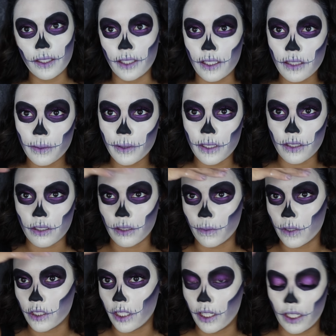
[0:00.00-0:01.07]
Next, I'm going to do some
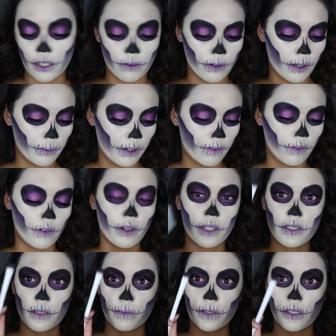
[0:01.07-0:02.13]
shading around my
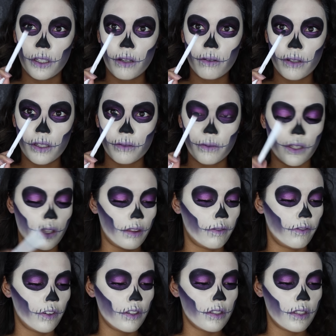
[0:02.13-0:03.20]
forehead. So I'm going to go in with
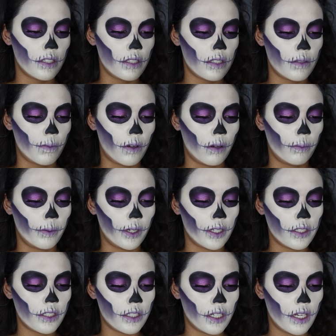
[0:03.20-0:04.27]
first this small
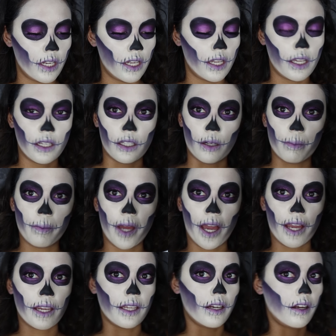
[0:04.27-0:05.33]
brush, going to
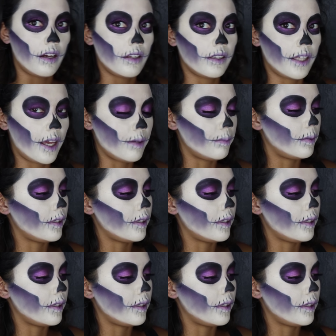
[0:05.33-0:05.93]
pack it on that